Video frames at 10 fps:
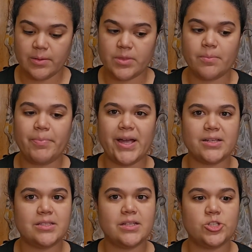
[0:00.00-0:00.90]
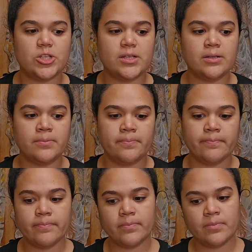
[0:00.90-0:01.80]
The back stitching,
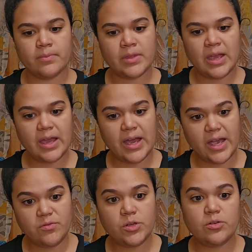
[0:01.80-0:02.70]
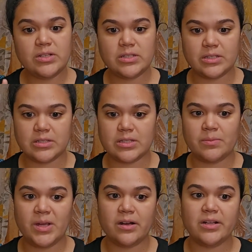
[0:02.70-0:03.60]
I've noticed in
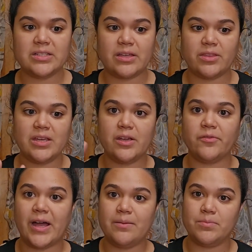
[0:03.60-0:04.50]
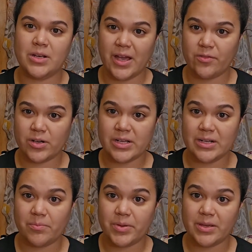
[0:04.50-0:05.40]
some areas, I think if I'm never going
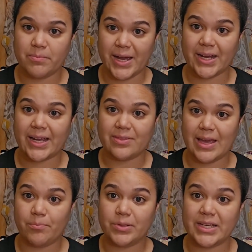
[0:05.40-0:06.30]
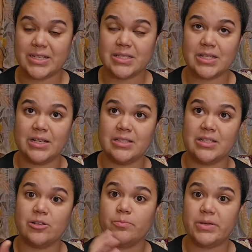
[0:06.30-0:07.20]
to be back at that place
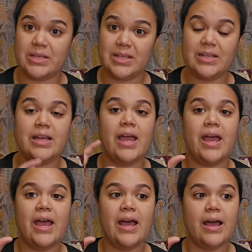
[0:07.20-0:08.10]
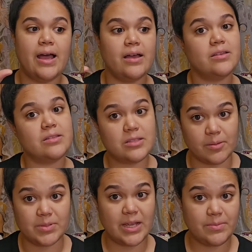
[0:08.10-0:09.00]
until beading,
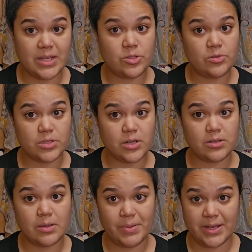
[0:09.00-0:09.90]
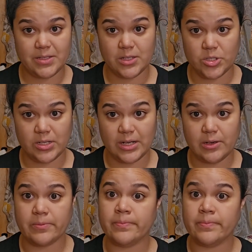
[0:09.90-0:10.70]
sometimes I do start the back stitching now.